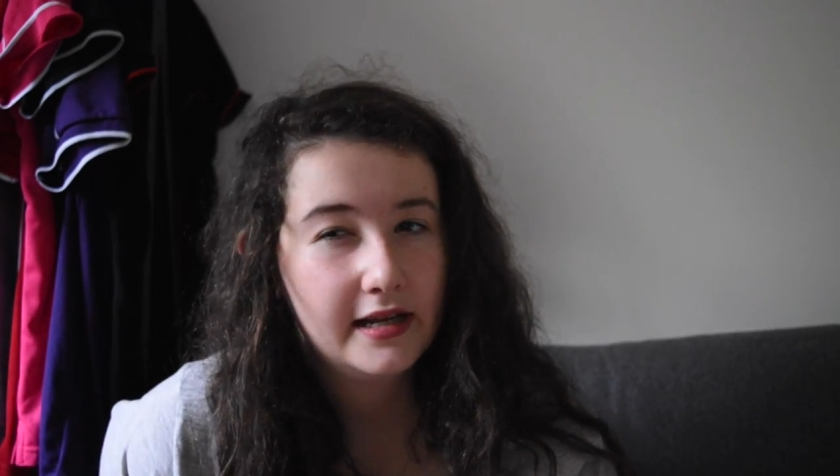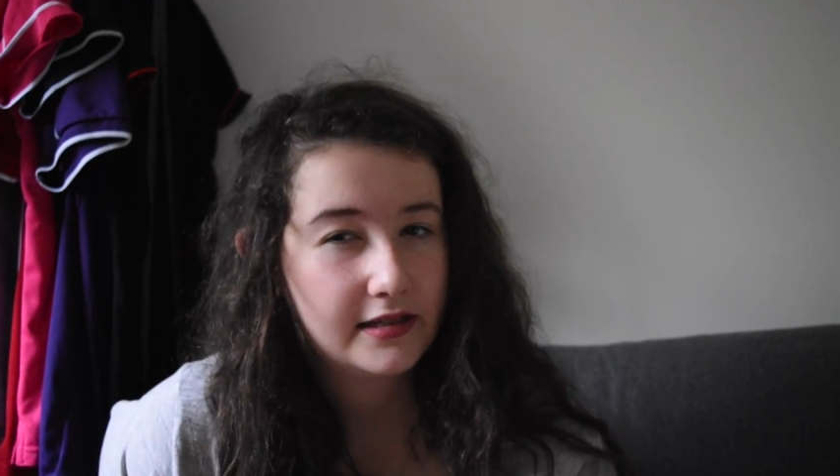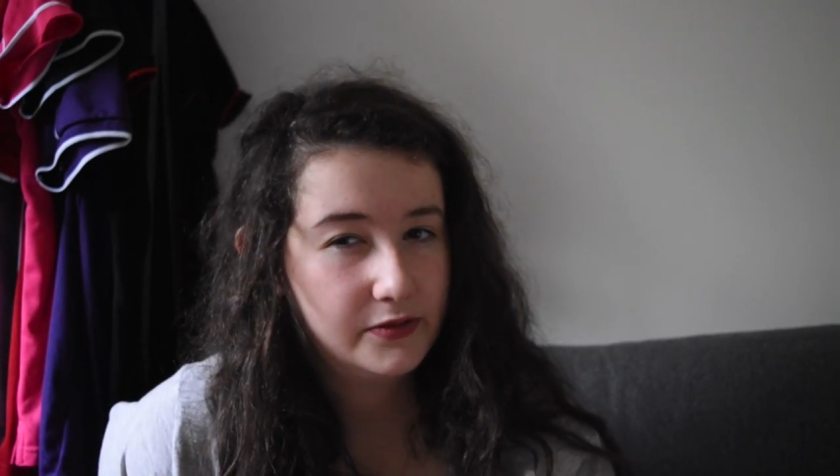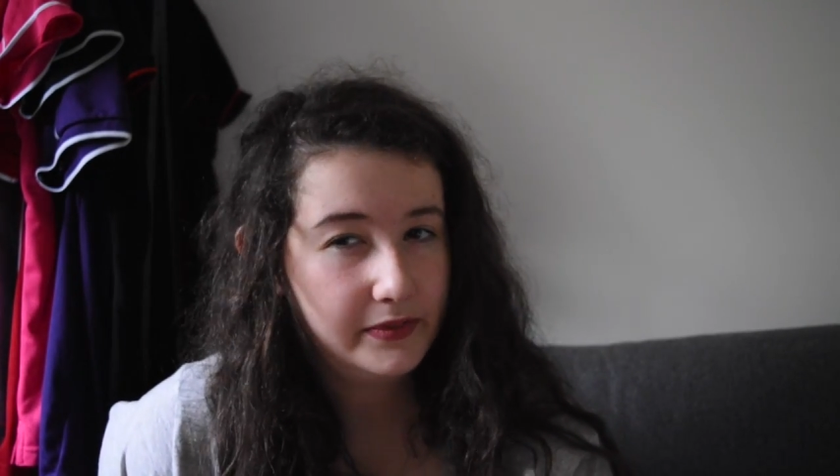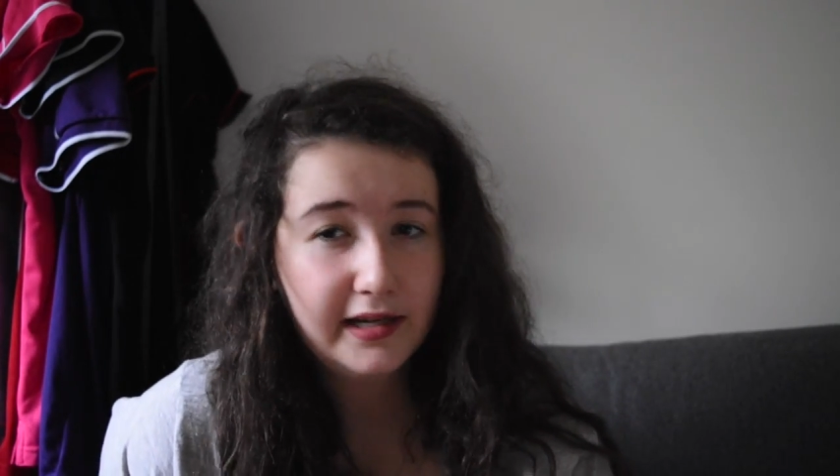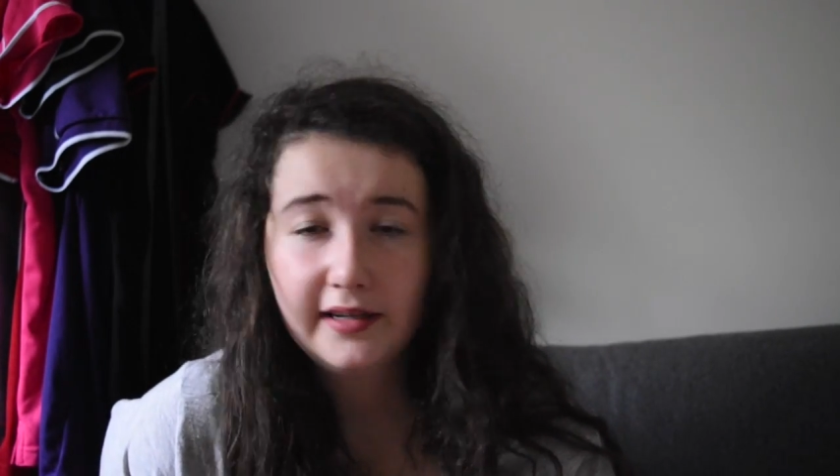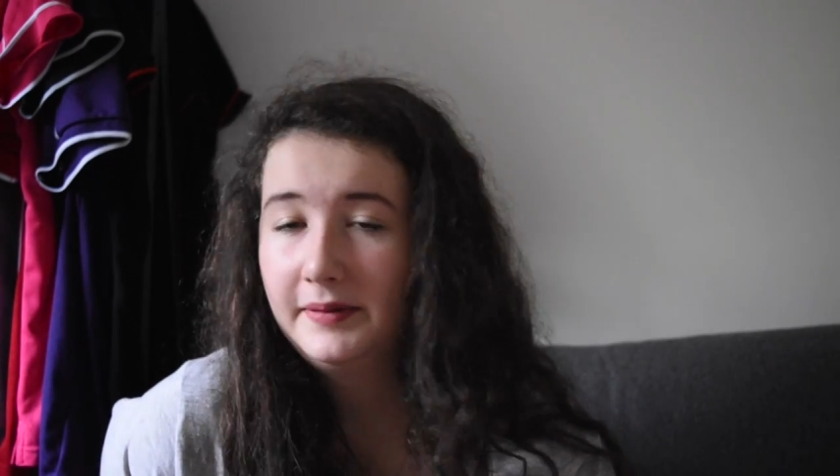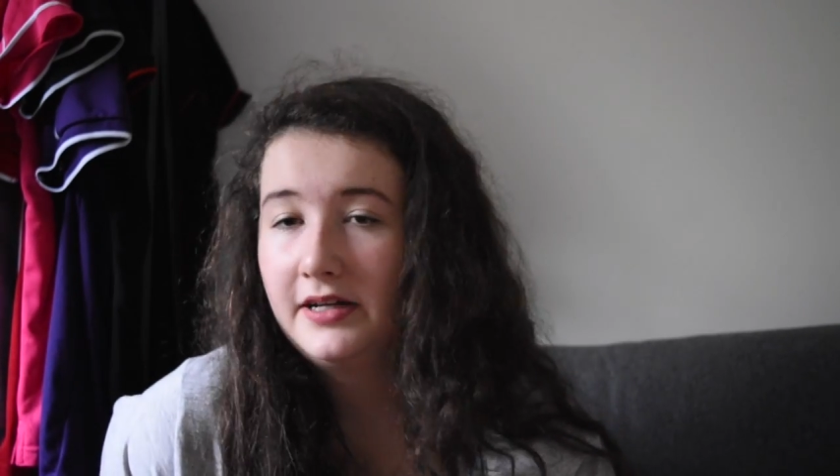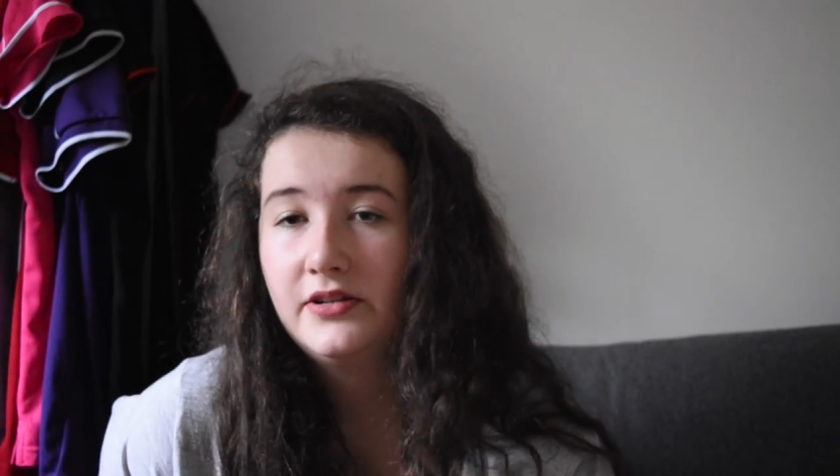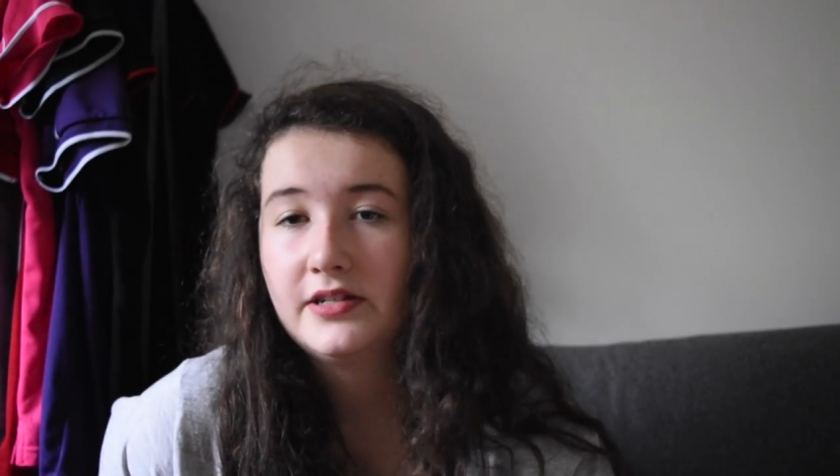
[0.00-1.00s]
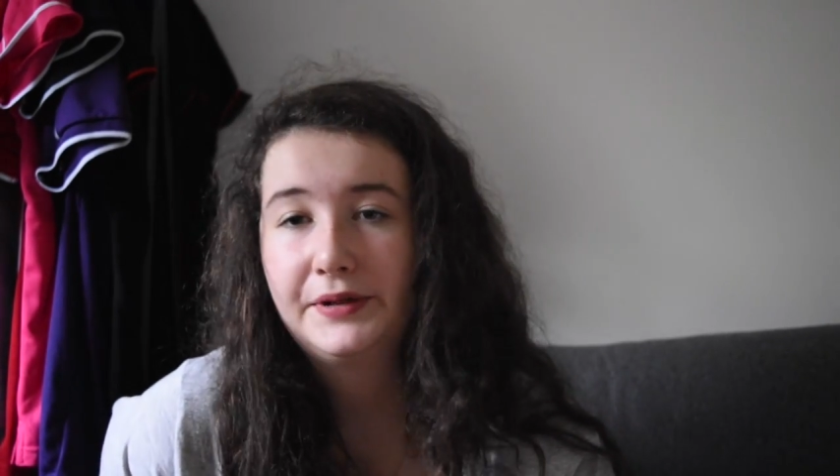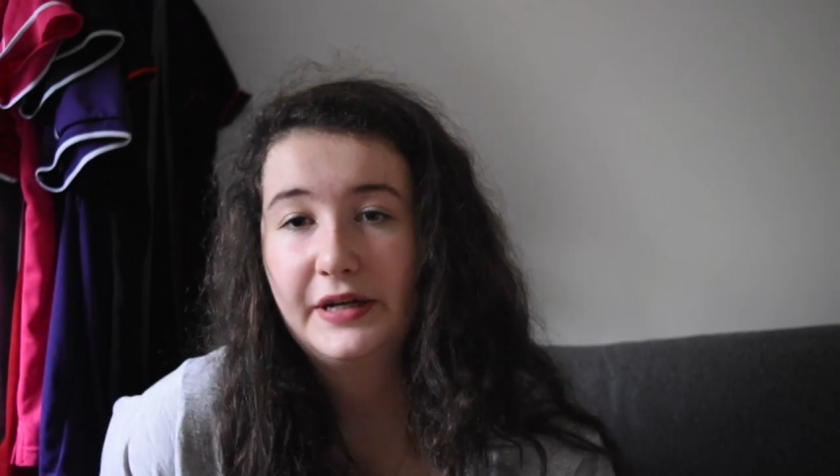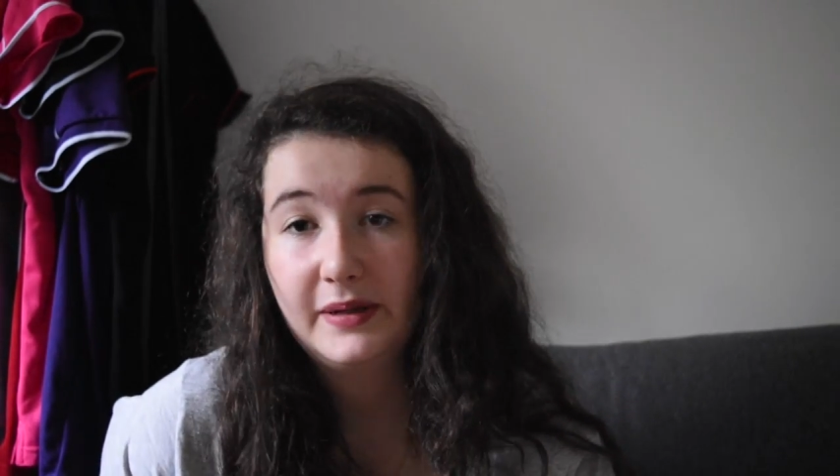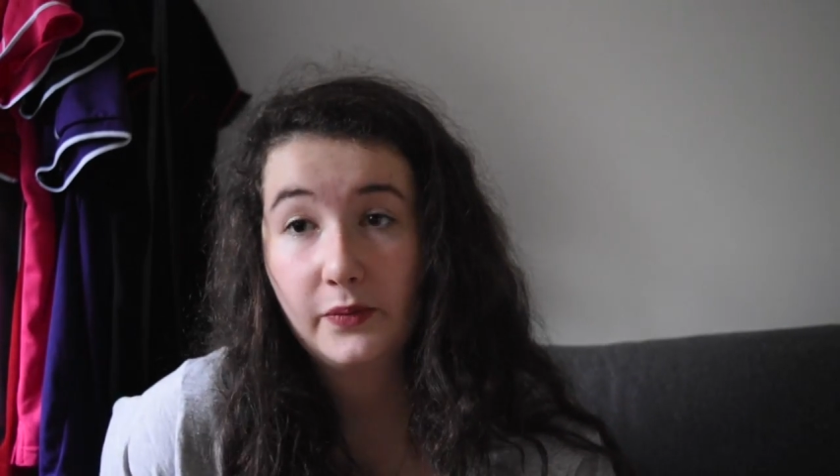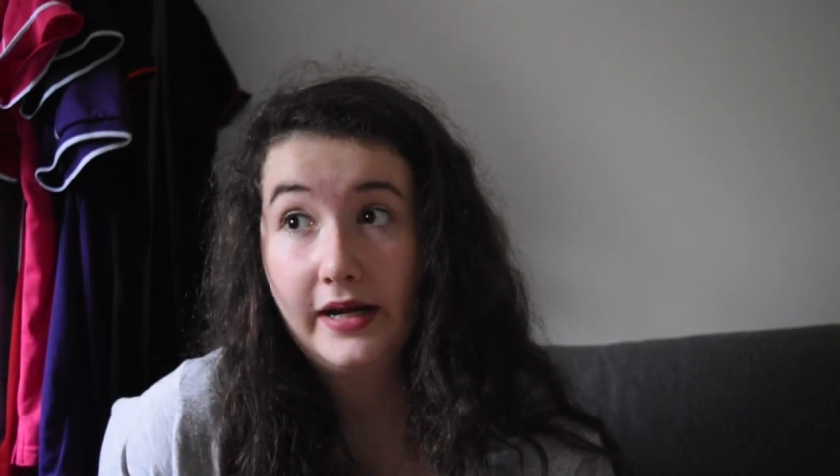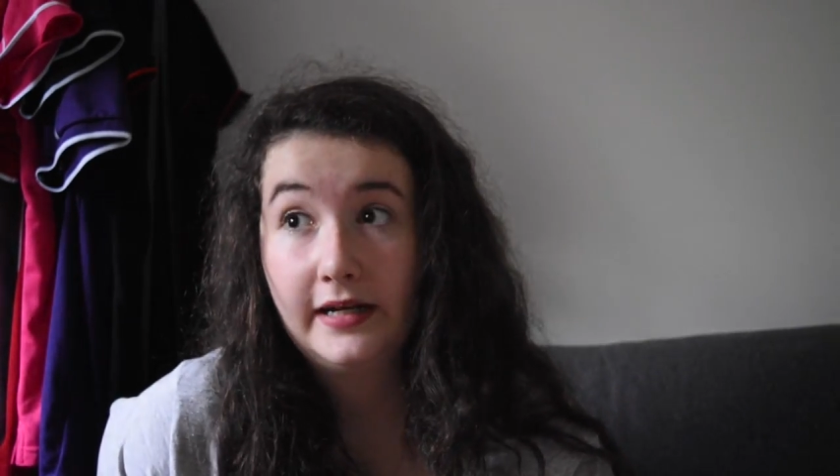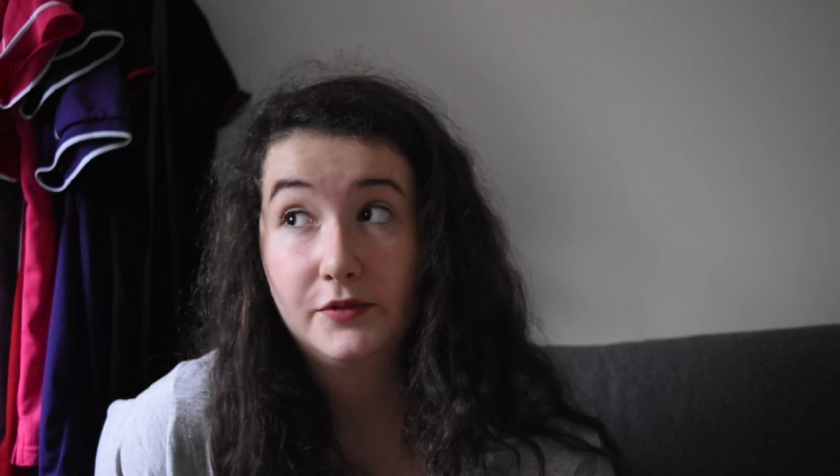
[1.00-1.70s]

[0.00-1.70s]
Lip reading: next week because I'm gonna be away